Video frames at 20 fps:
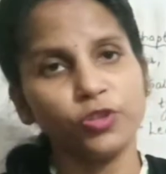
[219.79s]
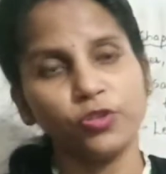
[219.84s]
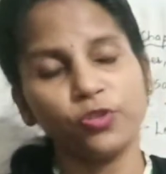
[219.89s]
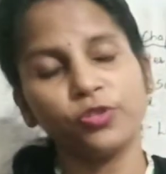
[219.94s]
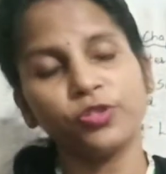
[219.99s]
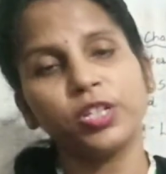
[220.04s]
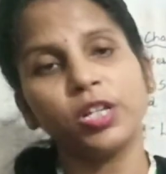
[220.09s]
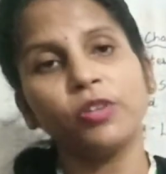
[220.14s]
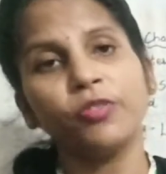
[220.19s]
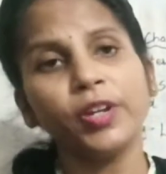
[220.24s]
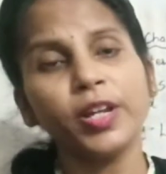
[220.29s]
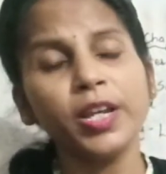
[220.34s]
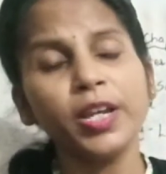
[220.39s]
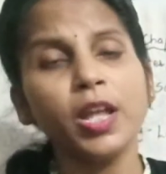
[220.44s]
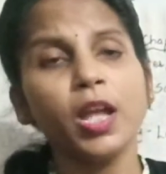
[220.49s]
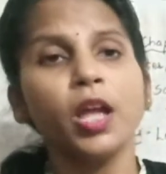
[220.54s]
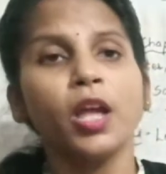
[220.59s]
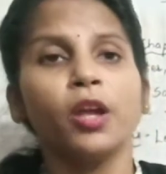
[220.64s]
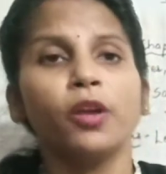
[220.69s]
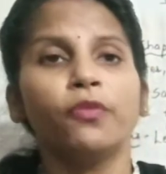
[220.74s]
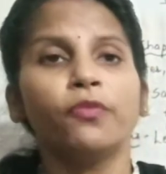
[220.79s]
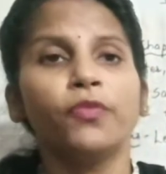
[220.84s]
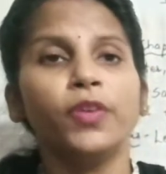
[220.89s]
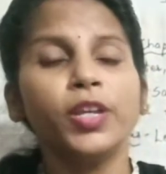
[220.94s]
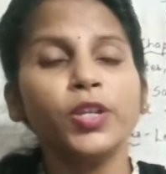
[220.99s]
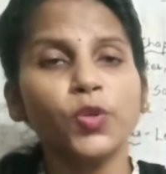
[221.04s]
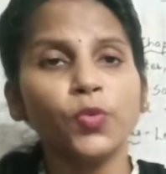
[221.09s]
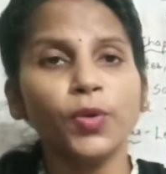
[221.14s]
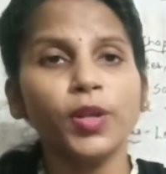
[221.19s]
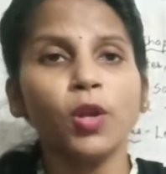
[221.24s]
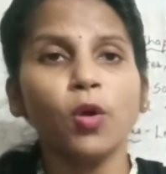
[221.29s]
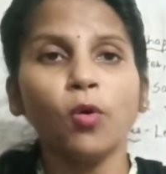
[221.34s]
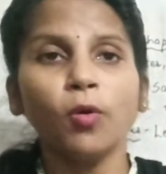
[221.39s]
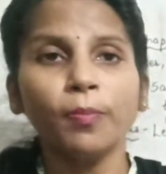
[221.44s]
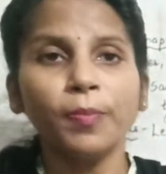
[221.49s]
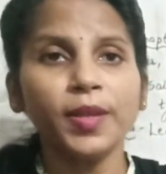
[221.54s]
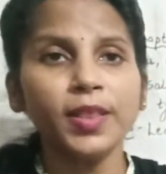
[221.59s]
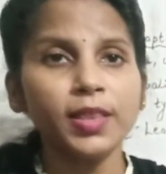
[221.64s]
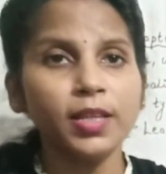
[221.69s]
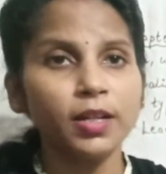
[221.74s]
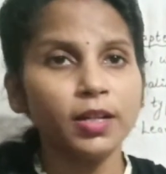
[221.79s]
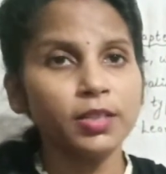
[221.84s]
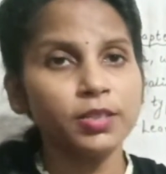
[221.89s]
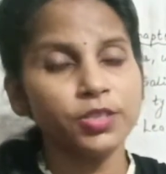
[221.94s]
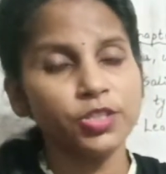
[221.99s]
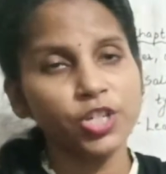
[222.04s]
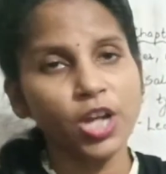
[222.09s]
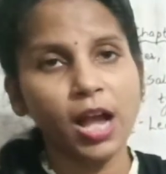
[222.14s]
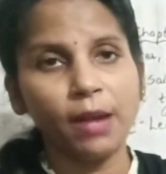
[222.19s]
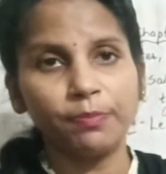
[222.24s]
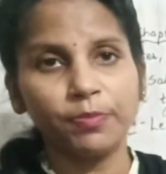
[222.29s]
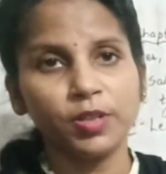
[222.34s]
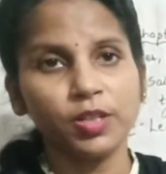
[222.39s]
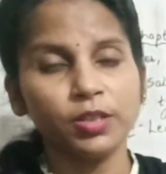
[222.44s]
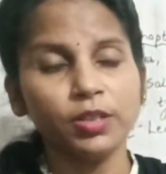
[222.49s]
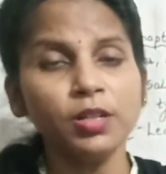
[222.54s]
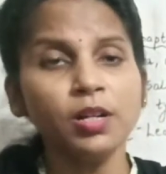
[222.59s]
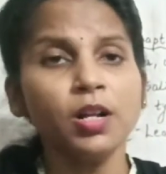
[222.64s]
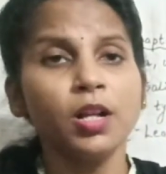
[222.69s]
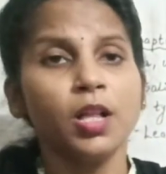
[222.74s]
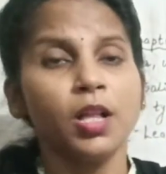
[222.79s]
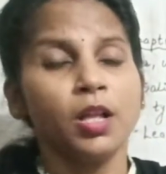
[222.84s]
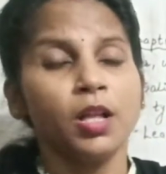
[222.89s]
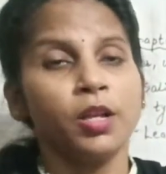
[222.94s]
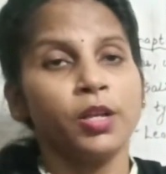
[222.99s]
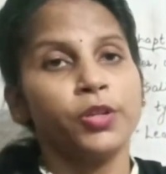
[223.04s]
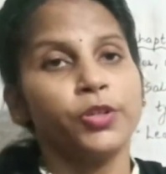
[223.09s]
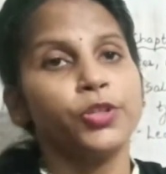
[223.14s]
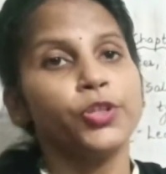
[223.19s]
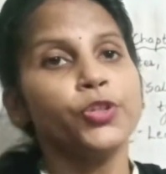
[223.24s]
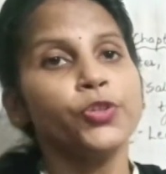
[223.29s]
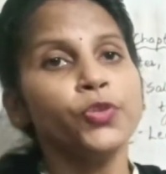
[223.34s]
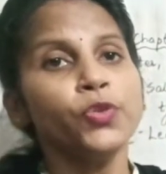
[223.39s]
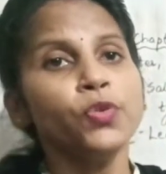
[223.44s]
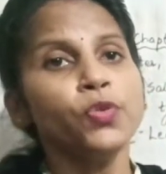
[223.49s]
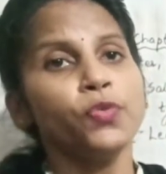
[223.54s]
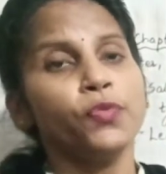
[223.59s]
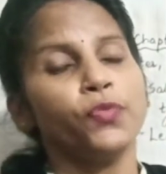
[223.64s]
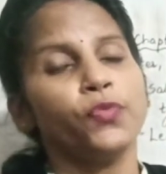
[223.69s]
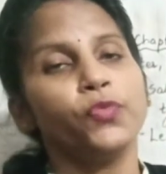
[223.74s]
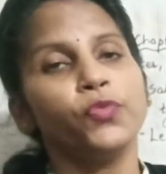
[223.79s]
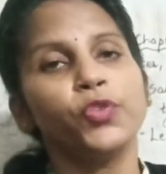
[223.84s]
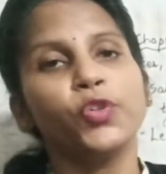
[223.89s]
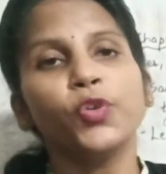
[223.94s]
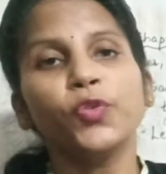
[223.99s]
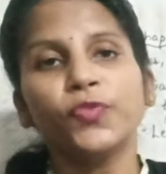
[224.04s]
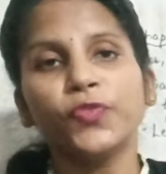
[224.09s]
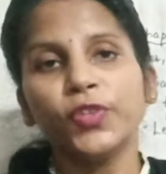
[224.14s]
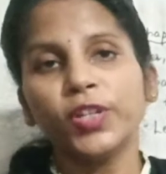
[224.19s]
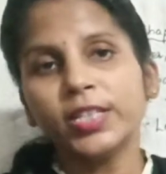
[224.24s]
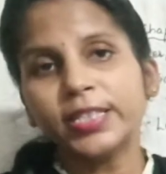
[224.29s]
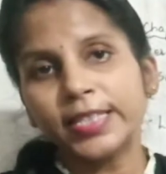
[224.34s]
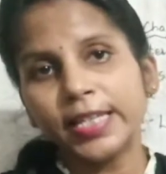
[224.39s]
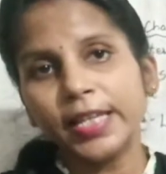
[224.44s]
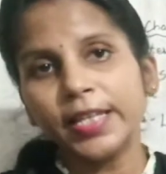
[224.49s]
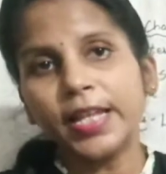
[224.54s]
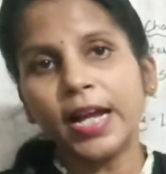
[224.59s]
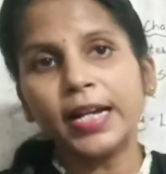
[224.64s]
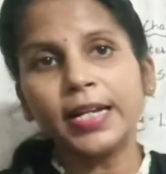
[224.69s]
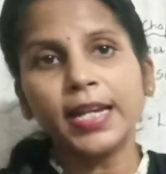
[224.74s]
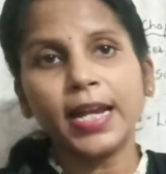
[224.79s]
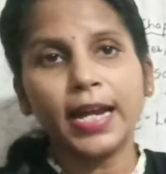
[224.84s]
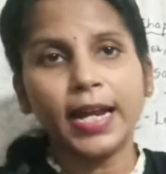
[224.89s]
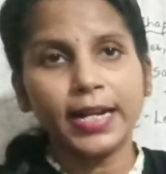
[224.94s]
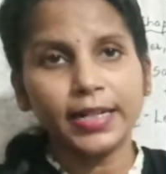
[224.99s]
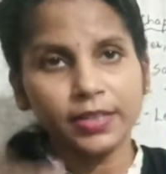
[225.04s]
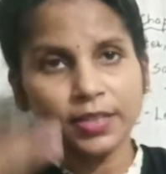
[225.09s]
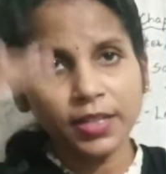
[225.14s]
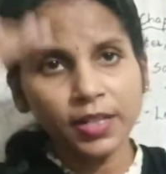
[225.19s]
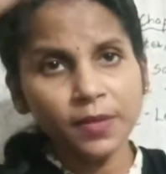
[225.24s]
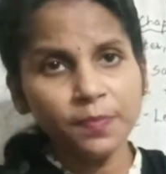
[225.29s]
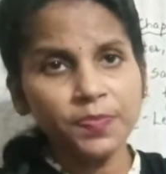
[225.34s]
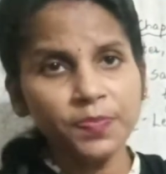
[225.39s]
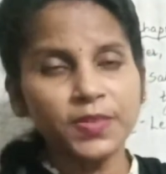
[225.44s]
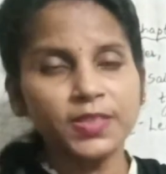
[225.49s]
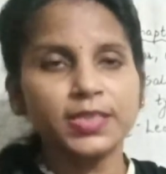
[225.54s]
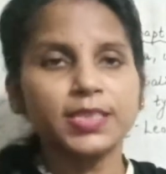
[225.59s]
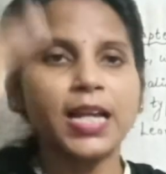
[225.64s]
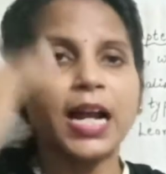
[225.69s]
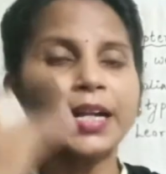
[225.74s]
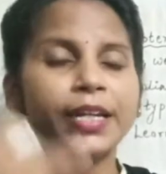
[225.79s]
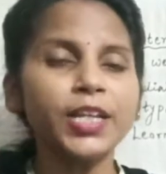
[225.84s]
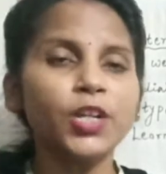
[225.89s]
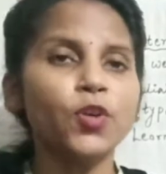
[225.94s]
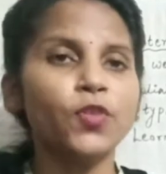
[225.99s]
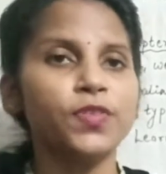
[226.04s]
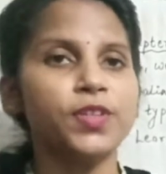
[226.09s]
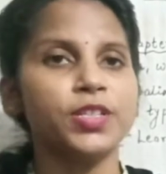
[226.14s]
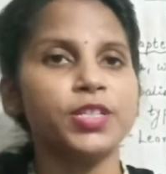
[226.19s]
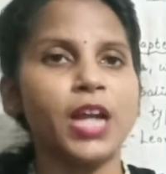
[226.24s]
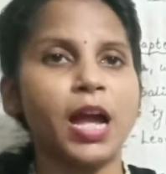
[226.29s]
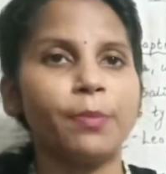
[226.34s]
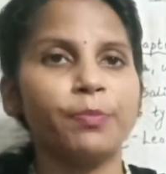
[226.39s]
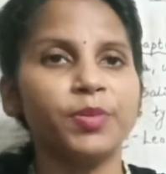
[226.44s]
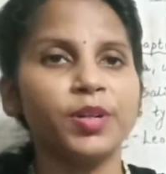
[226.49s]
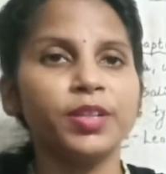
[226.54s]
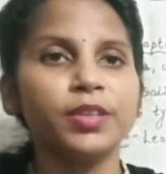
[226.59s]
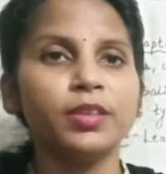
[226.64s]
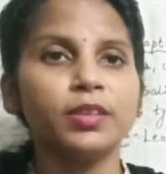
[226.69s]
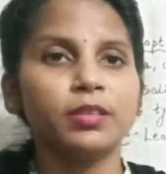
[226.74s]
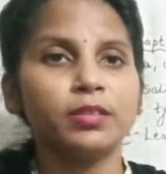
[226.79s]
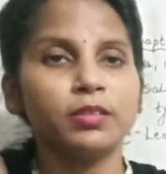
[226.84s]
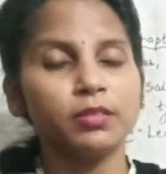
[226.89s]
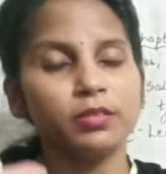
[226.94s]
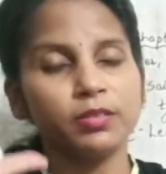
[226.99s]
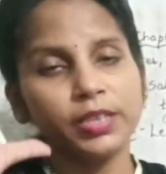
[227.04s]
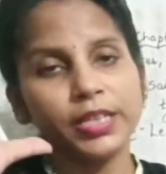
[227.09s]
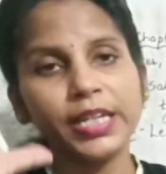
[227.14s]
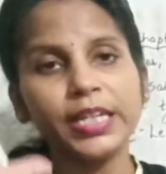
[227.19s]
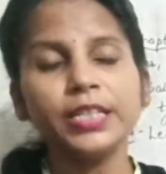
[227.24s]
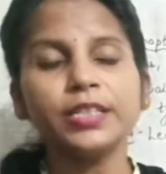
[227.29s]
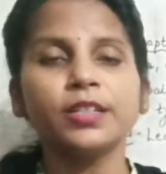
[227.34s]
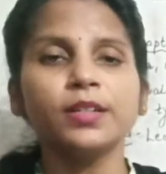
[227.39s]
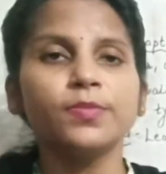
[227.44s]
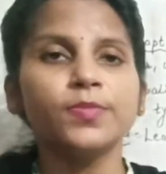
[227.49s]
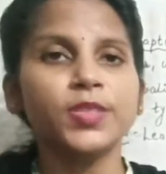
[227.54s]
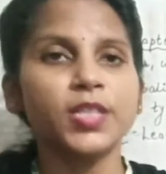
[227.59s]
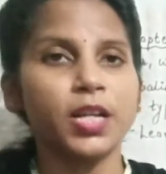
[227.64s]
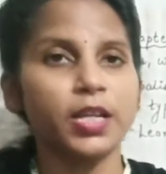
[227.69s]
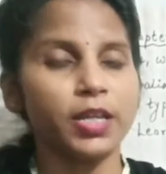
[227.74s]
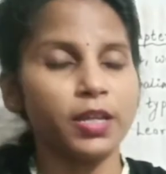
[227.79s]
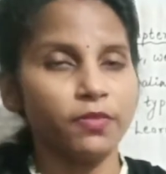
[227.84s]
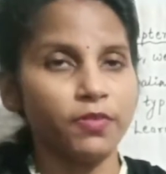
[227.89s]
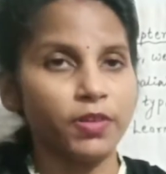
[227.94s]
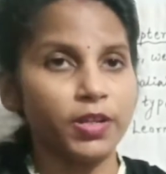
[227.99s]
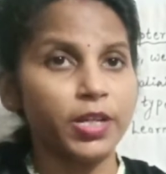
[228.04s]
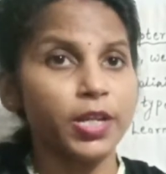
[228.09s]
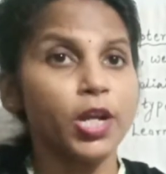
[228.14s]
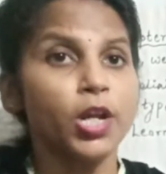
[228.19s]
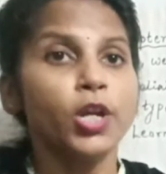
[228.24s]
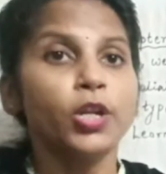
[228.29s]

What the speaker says: So children, when you will open the chapter, you will see that at the starting of the chapter key terms are given.